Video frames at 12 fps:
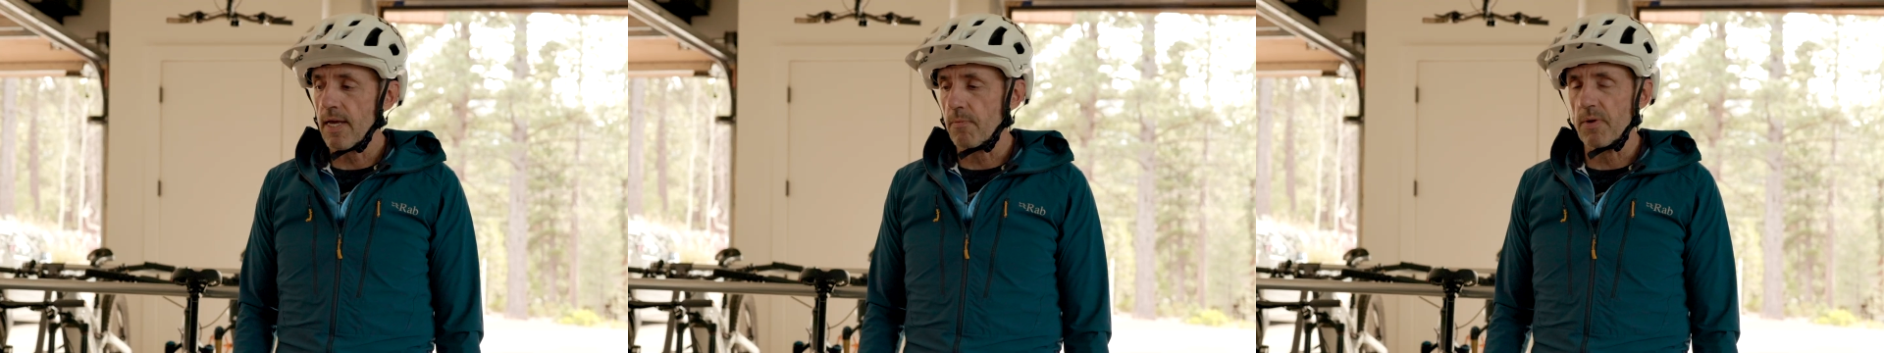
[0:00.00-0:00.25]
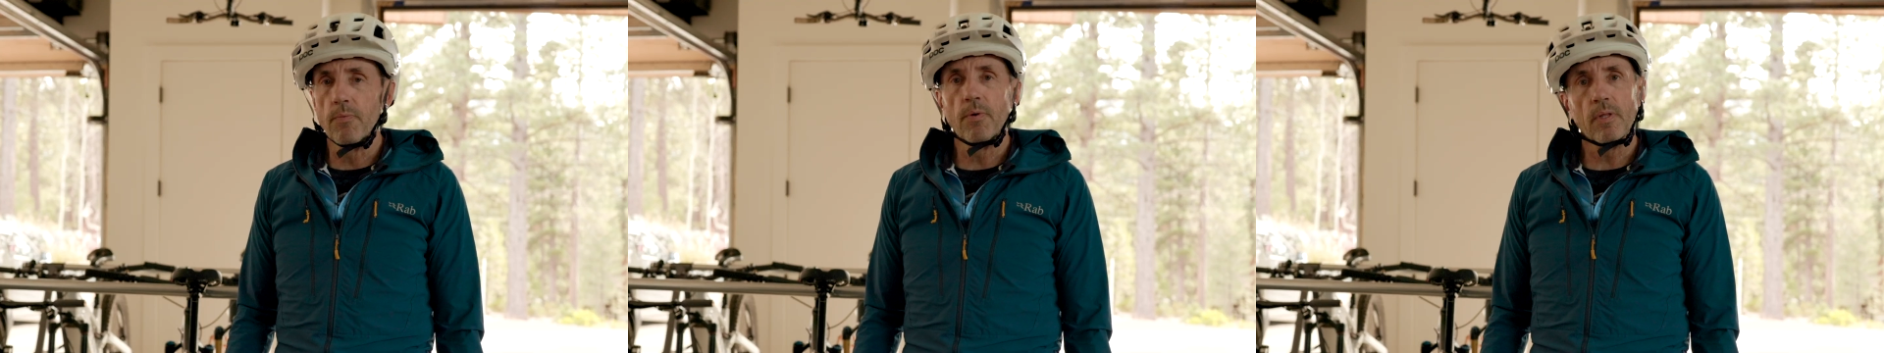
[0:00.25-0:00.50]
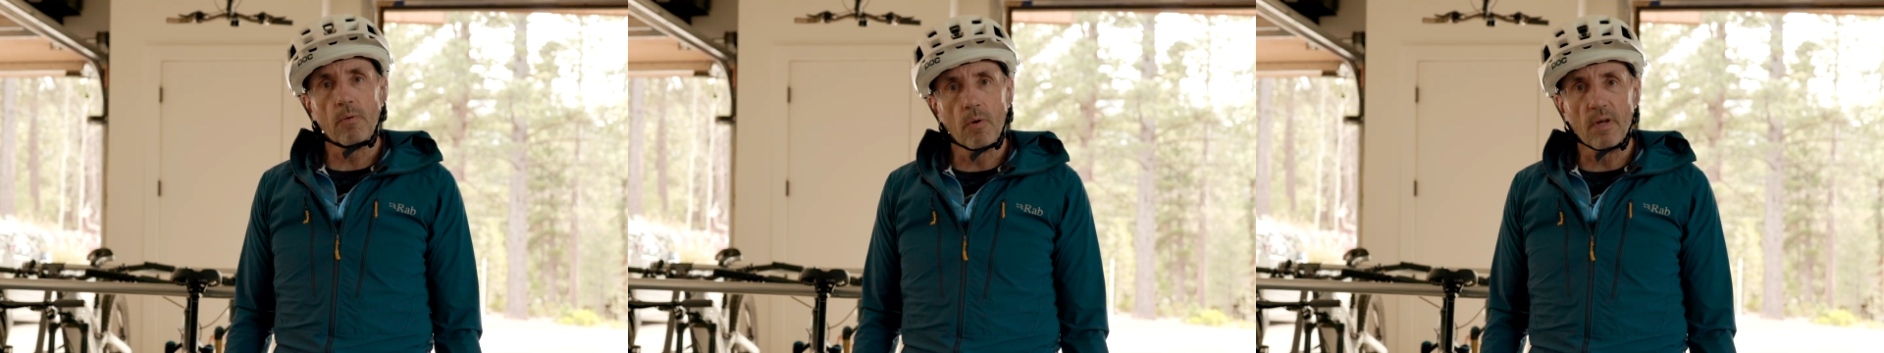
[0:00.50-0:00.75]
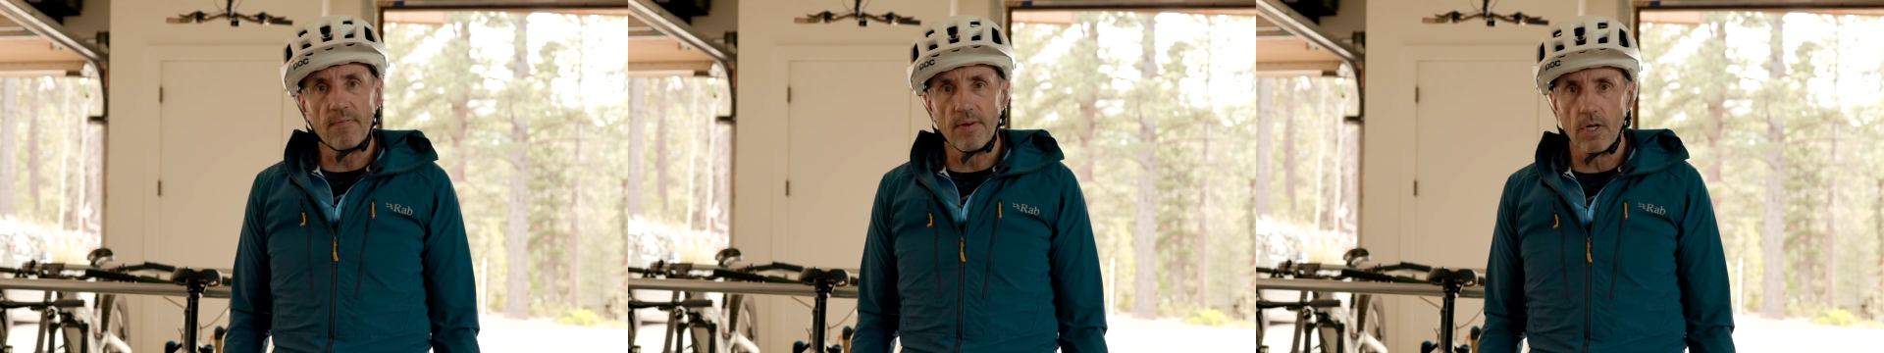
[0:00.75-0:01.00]
and we really
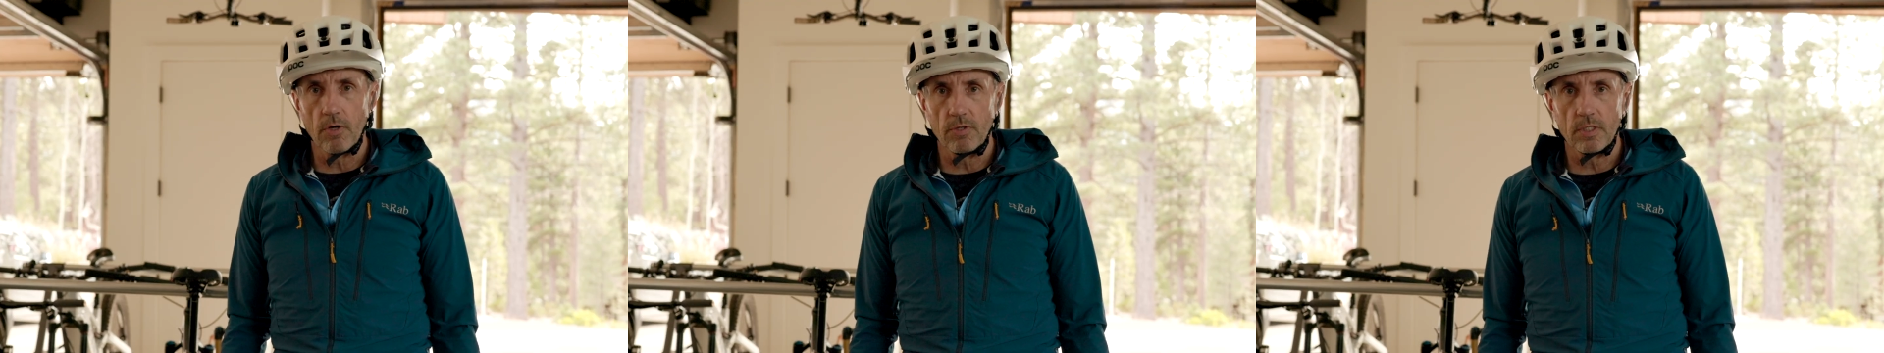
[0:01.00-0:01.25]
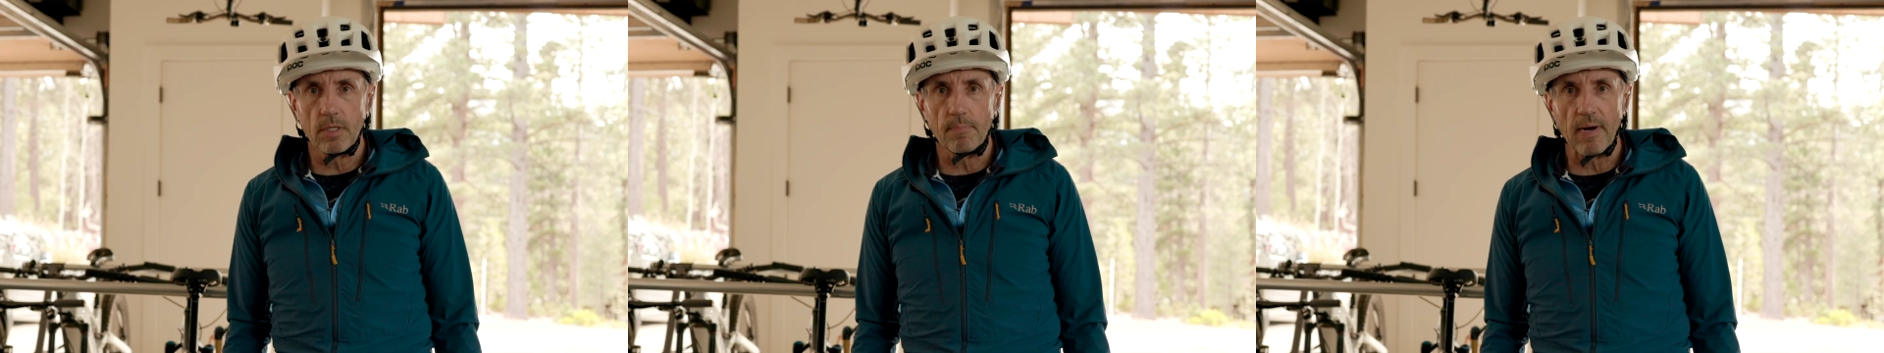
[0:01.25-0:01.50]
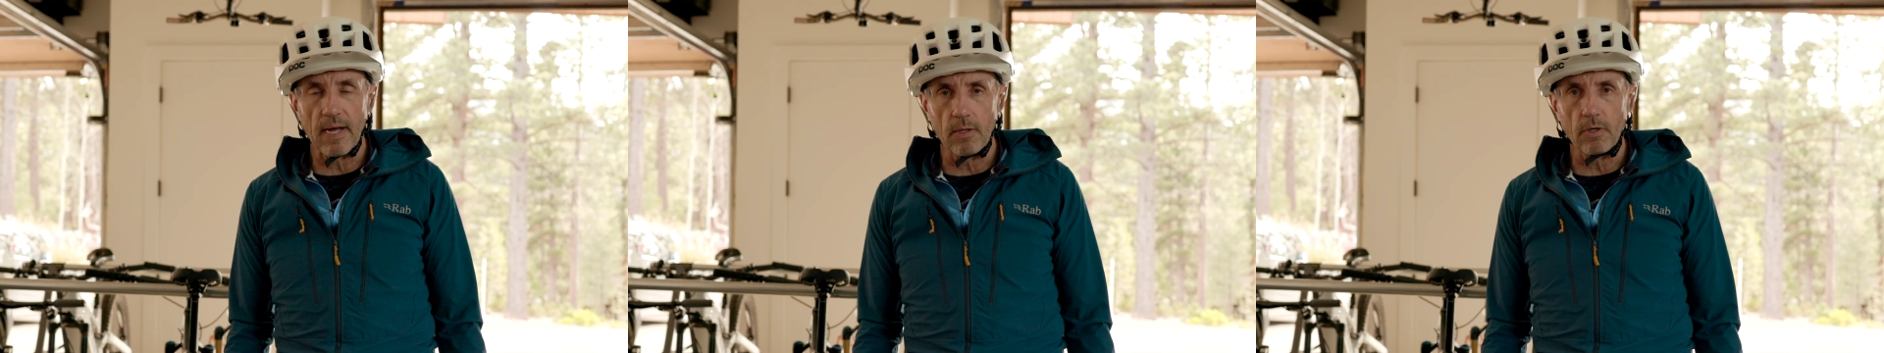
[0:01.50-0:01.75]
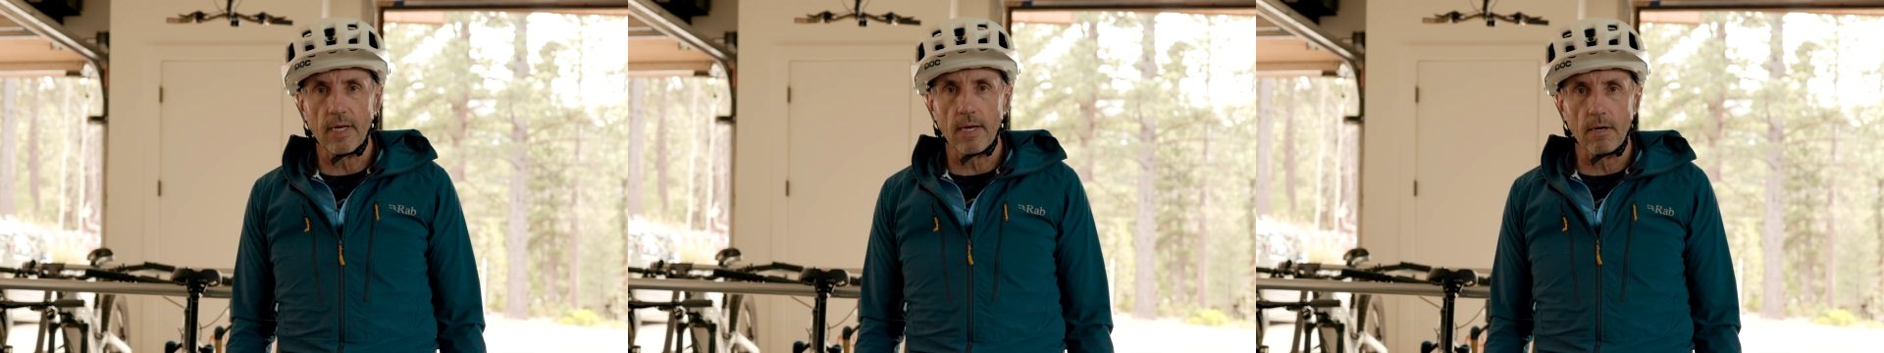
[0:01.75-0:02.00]
won't even notice it by
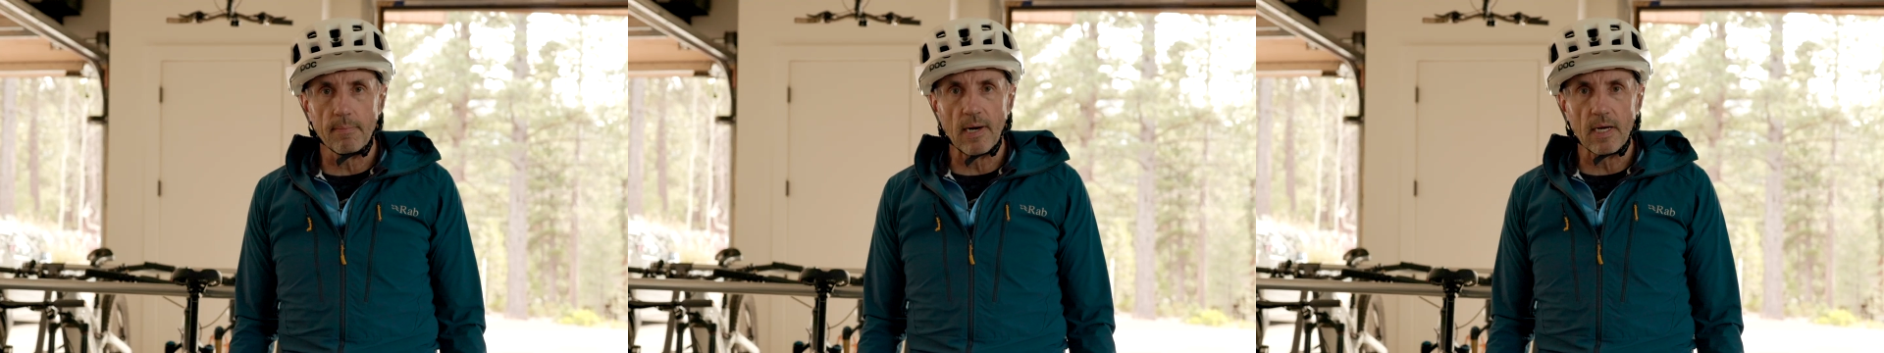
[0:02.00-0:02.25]
looking at our